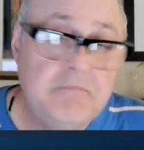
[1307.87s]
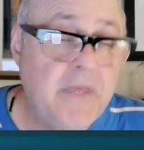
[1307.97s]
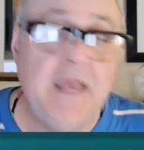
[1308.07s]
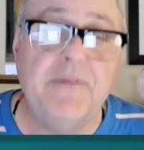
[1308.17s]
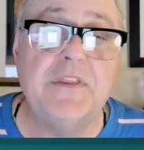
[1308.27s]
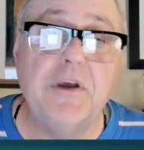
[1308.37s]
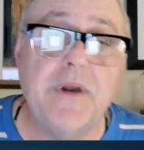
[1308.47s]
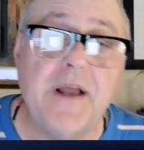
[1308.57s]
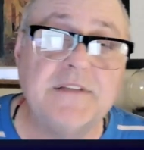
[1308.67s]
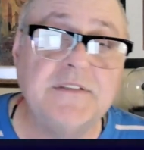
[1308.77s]
even though
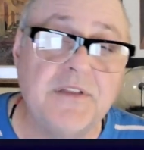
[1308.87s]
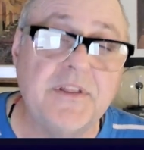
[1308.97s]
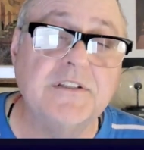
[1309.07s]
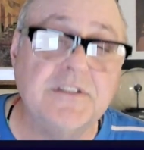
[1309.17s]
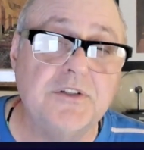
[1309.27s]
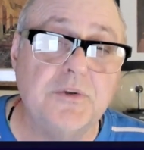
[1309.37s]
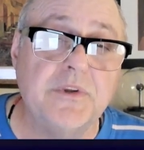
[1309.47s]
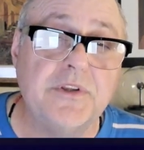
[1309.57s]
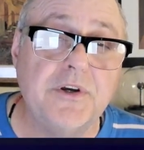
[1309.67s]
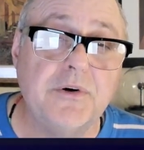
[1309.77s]
it has nothing to do
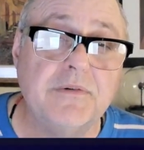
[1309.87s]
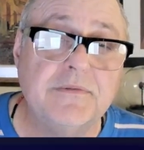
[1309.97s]
with you.